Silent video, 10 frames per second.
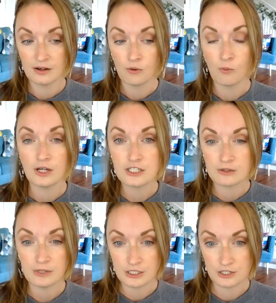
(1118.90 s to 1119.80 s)
what do
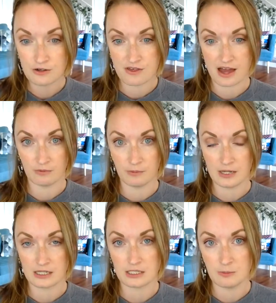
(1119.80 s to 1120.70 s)
we do then when we
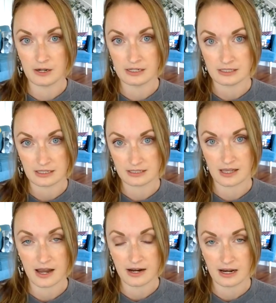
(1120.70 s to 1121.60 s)
experience
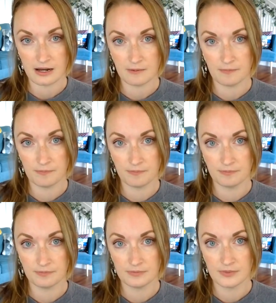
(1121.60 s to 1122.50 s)
anxiety?
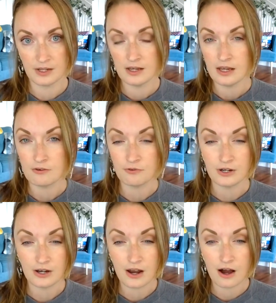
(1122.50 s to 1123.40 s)
If we
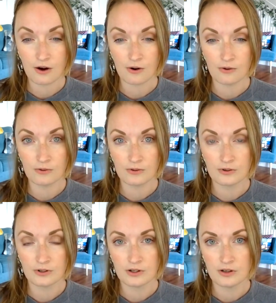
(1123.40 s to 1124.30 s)
know
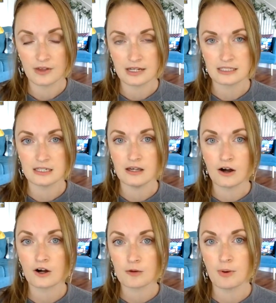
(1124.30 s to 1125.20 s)
that it's a
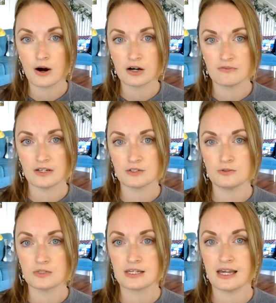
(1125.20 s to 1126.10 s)
younger part of us
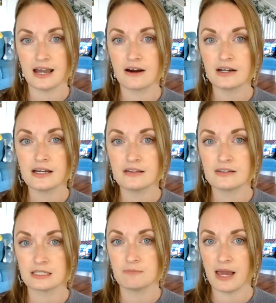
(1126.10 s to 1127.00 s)
who's carrying
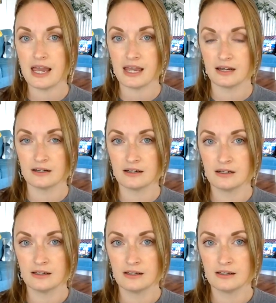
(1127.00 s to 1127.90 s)
this pain
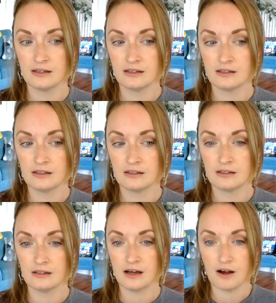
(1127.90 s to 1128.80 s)

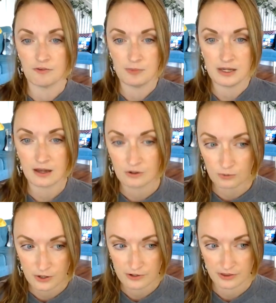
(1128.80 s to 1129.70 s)
of being
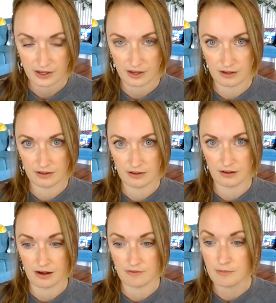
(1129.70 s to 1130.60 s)
unworthy,
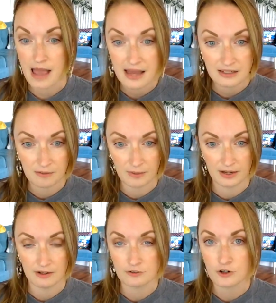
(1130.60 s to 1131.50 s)
of
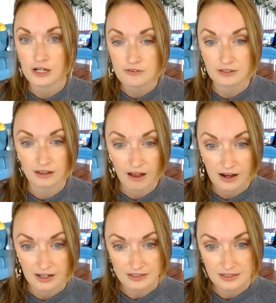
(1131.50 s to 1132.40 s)
abandonment, of grief and
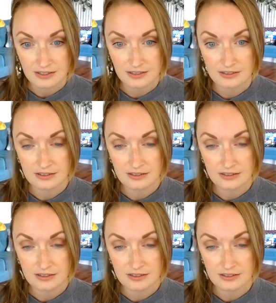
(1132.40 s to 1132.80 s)
loss,